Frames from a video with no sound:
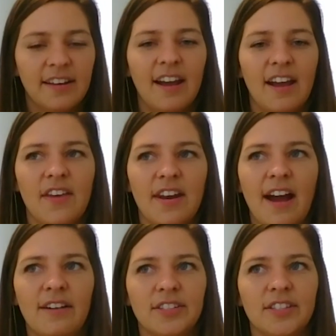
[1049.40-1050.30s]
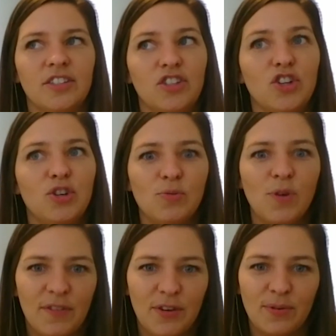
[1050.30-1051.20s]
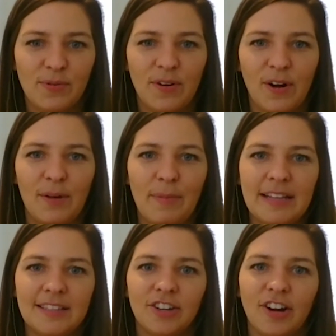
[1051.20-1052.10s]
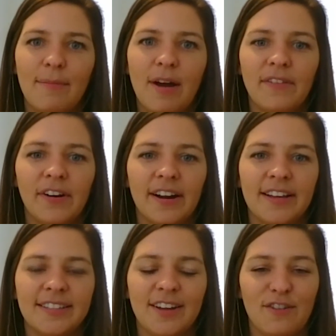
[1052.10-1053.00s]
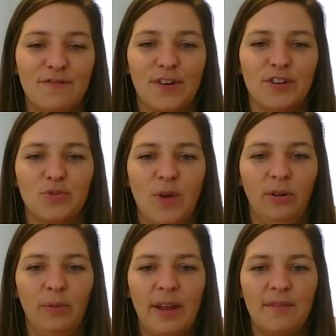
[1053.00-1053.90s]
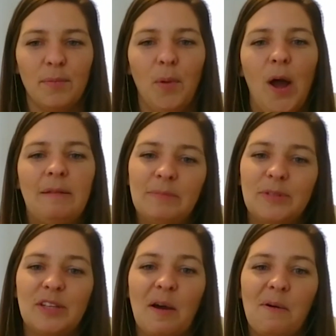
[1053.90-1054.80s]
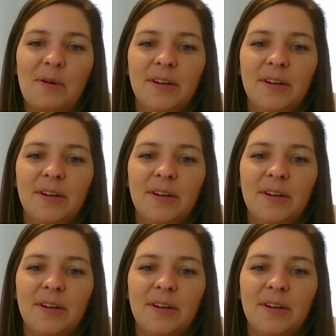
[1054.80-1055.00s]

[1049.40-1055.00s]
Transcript: and then house 2, if you are on my Instagram ever, is our first rental we ever bought. So